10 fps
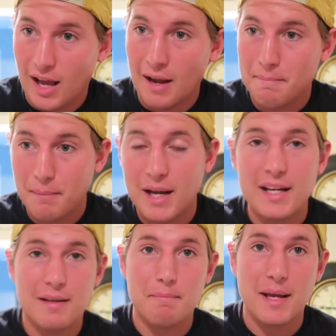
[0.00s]
I
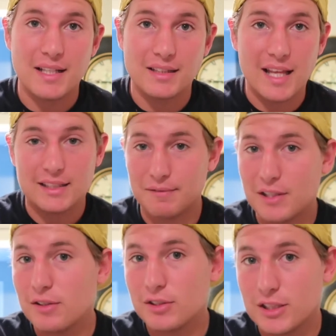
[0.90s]
might make less
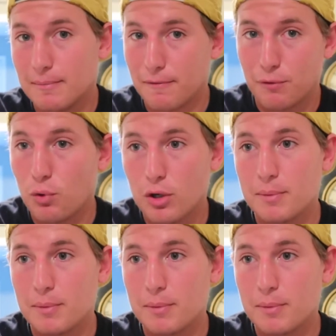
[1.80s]
videos than before,